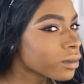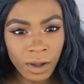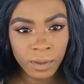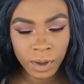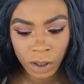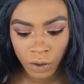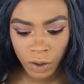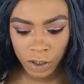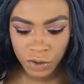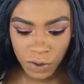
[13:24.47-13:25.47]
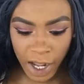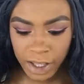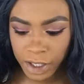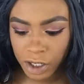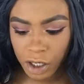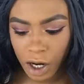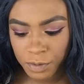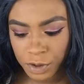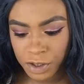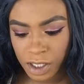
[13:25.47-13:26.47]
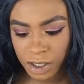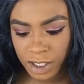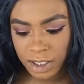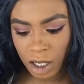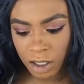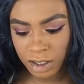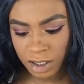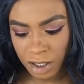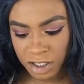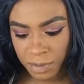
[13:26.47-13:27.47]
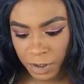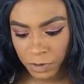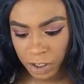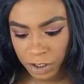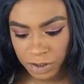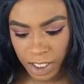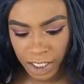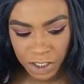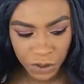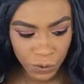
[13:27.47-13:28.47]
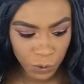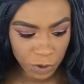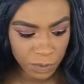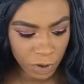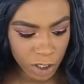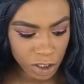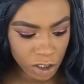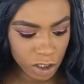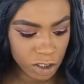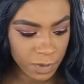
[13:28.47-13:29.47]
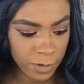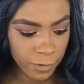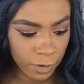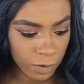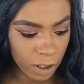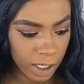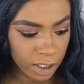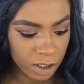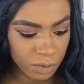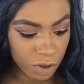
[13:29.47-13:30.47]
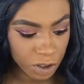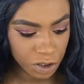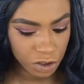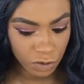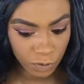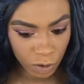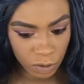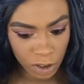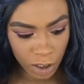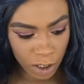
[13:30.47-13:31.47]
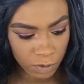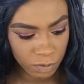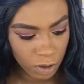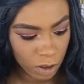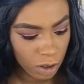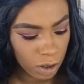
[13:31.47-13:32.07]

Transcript: And then I'm going to go ahead and do highlighter. I'm using this Anastasia Beverly Hills A23 brush. It is my favorite highlighting brush of all time.